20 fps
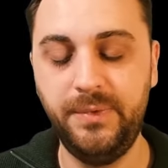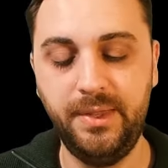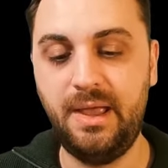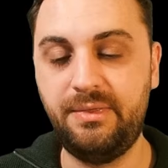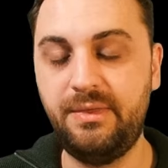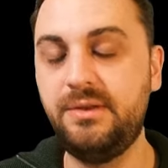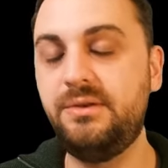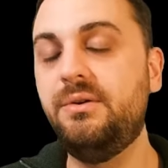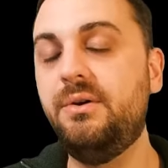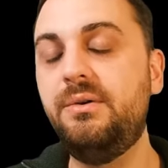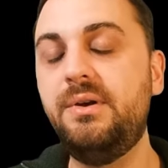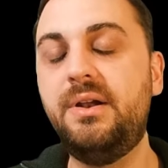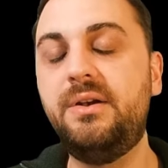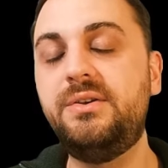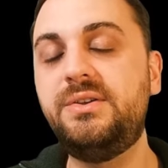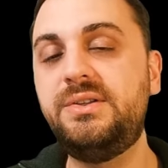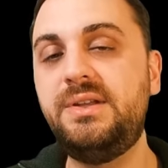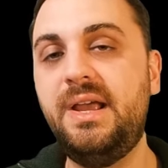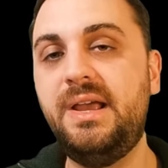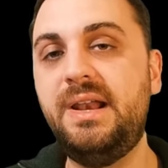And they don't
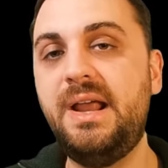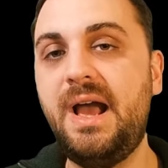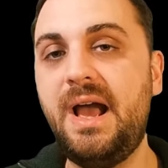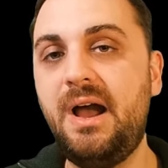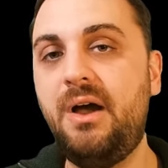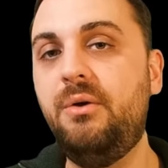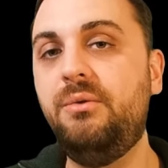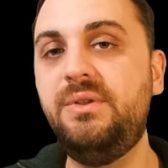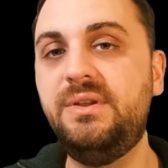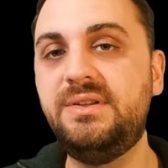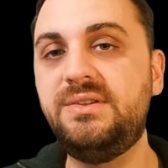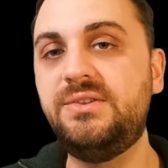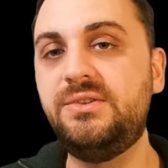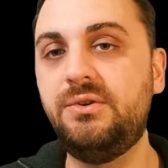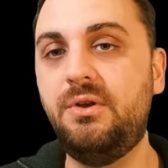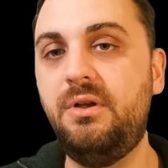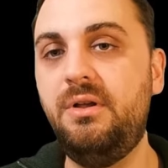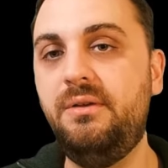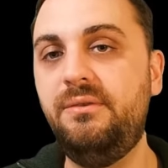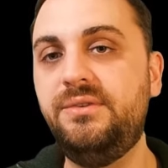understand how this
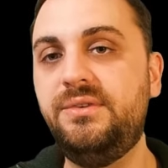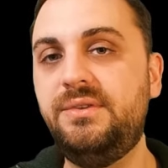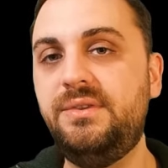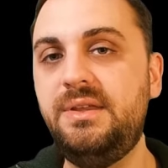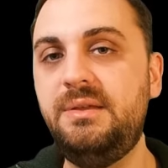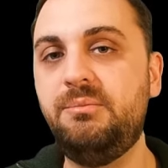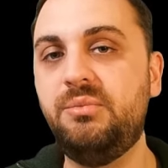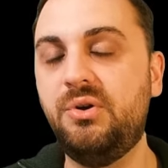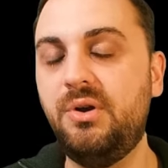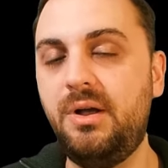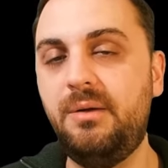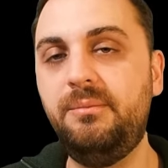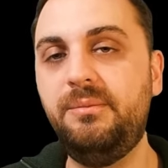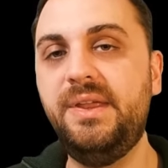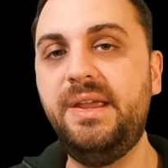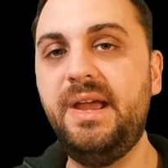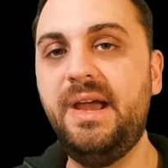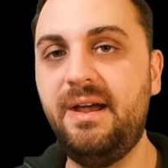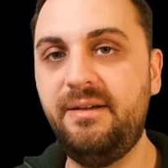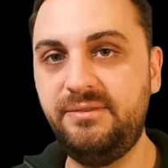solves the problem
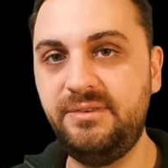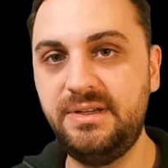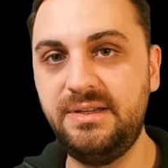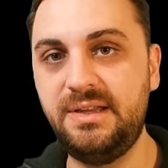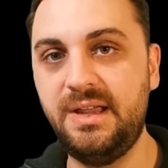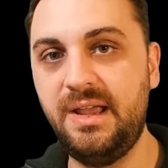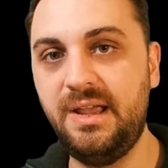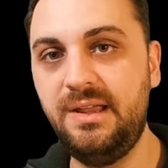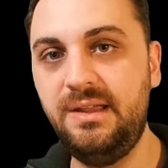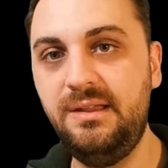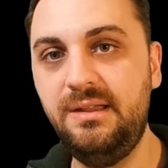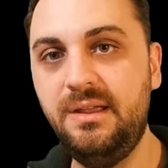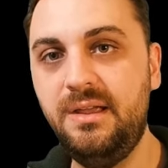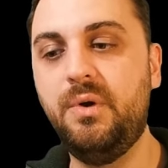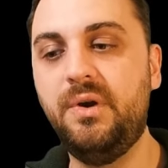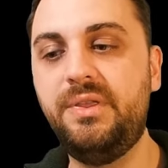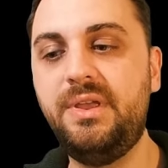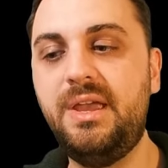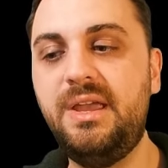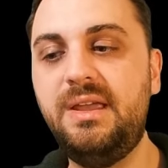they have today,
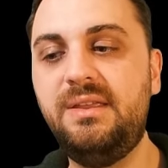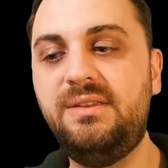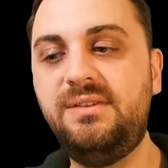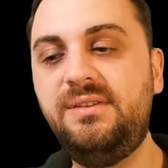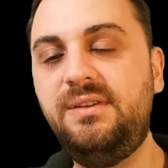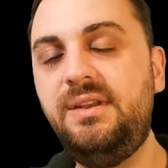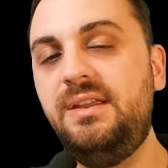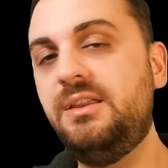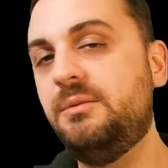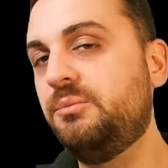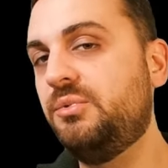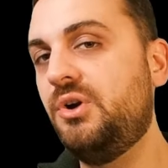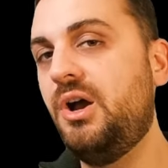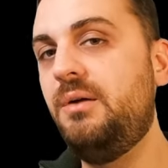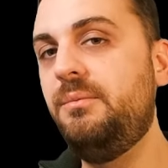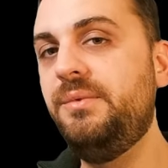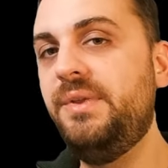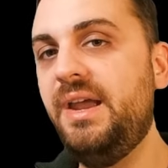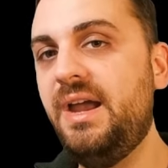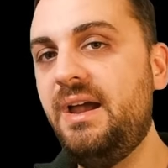where they see the
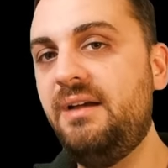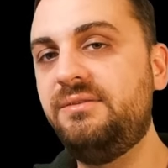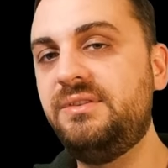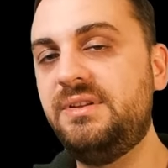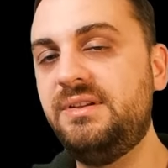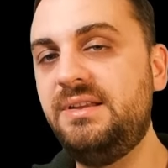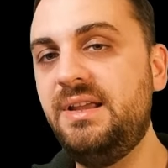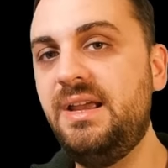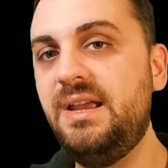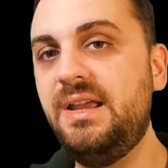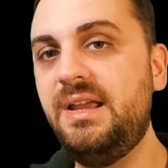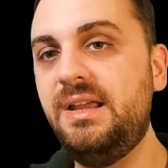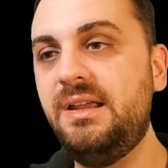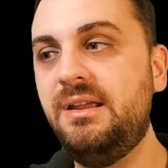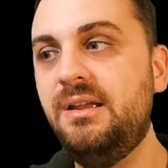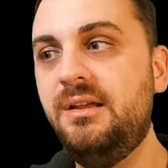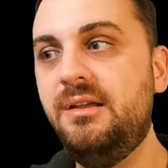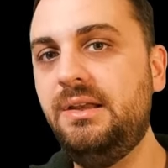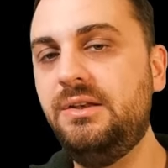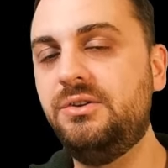problem they have
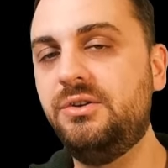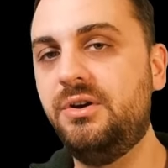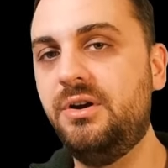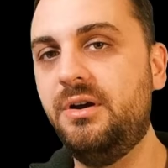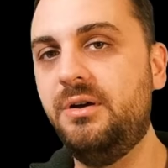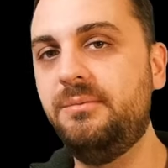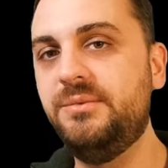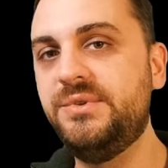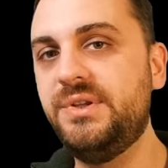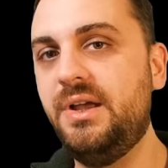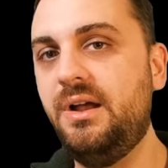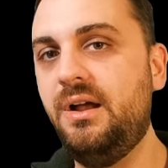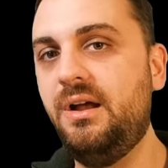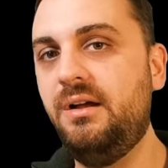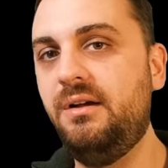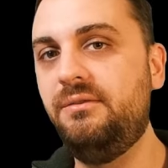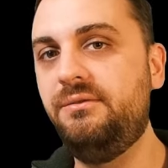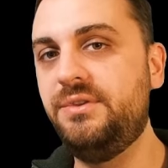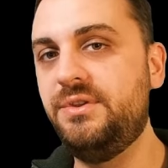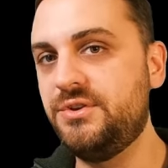today in terms
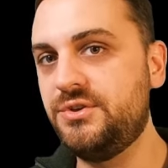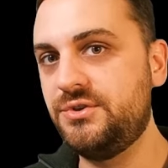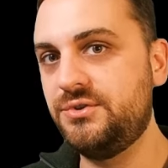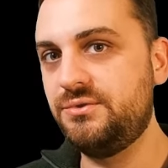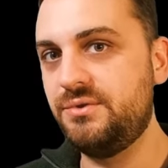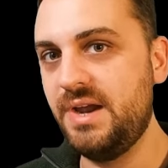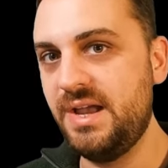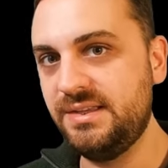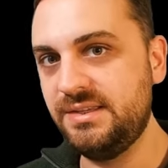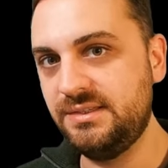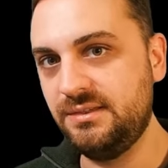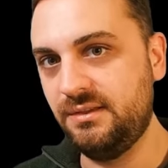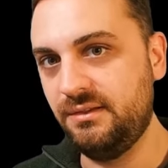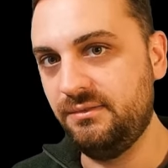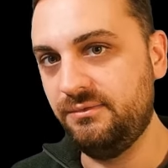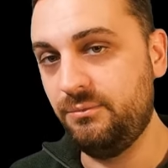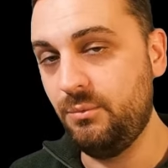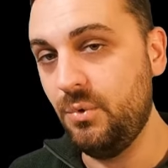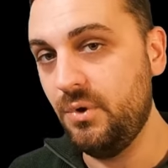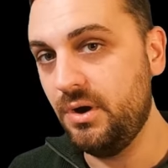of the stress
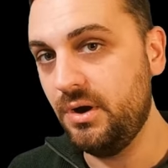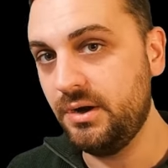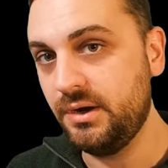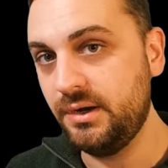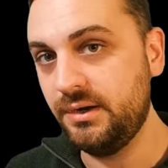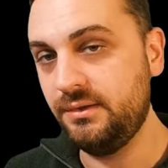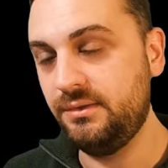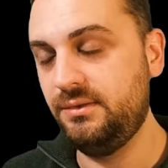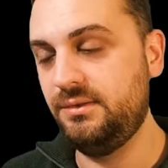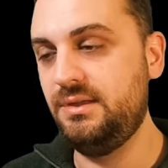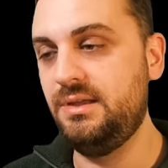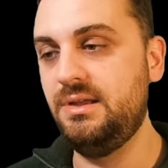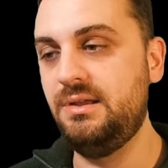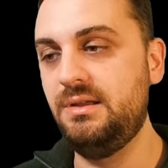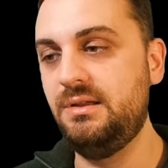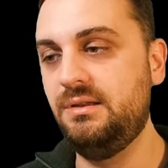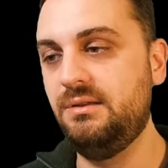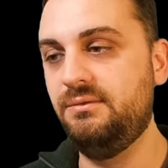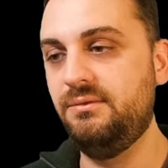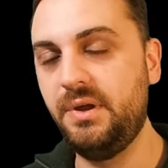of work,
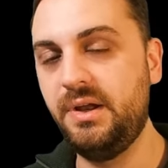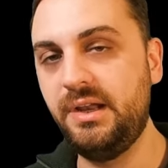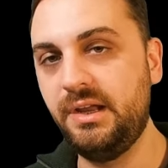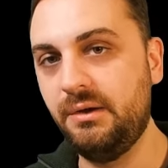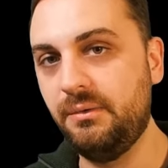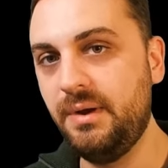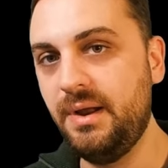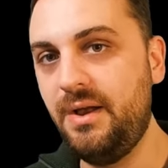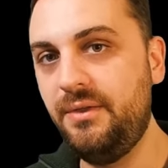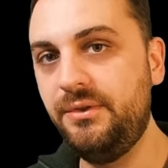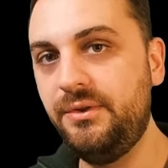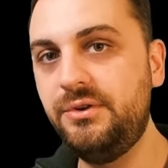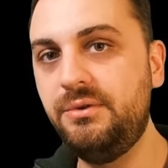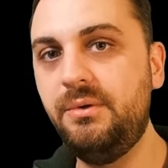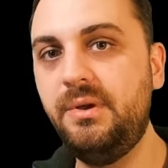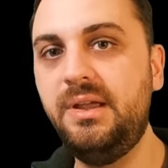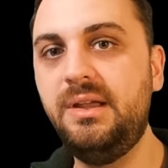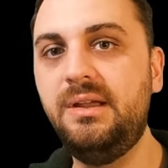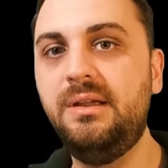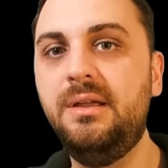the running around they're
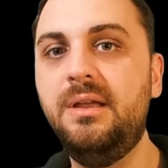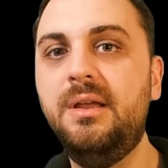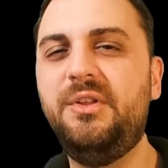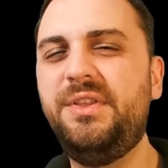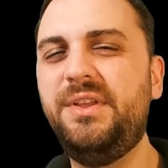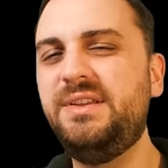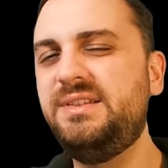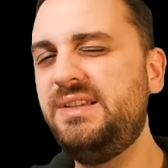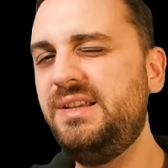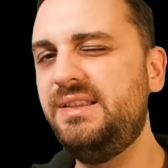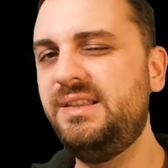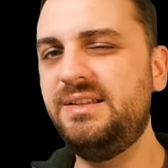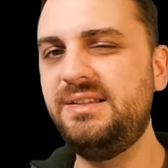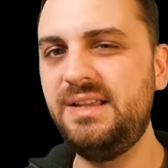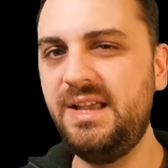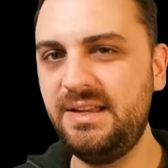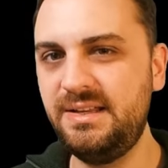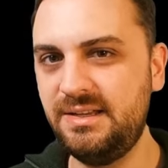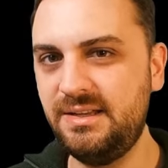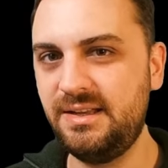doing, but they see the
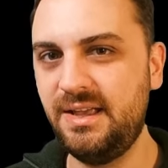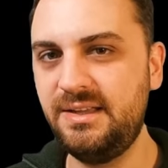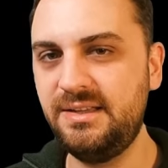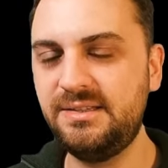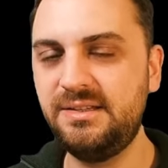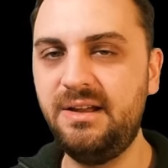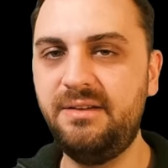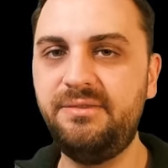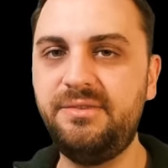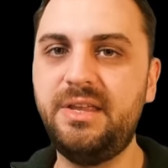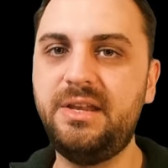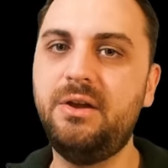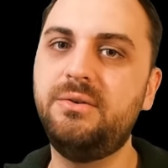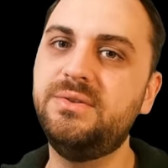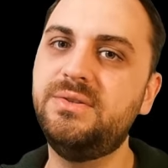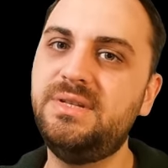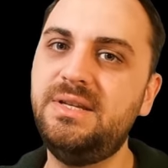day-to-day stuff. They don't